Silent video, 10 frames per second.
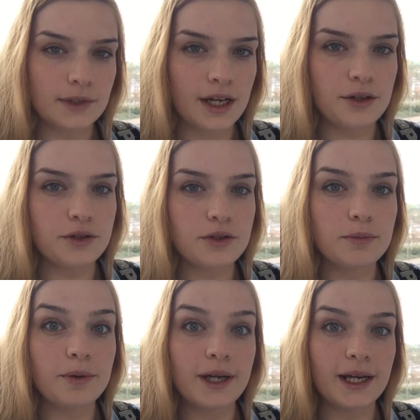I used to
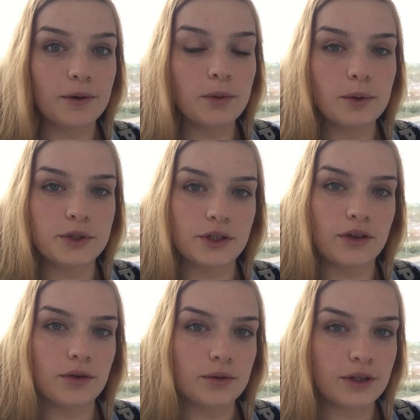bring water
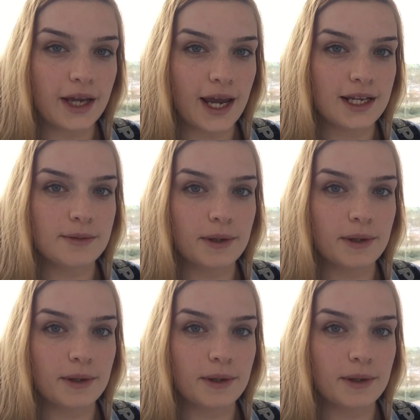through the gates,